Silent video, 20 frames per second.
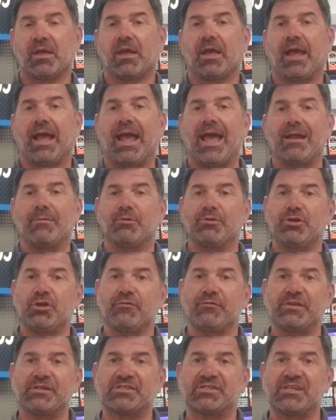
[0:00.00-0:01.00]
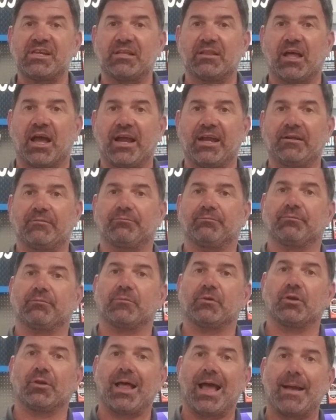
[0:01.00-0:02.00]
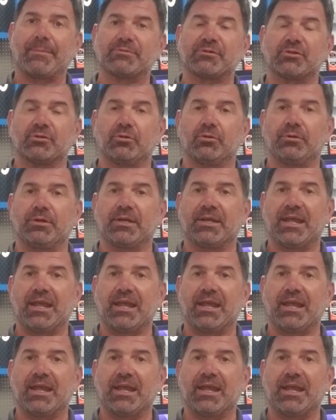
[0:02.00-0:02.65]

and with UVC light, you'll absolutely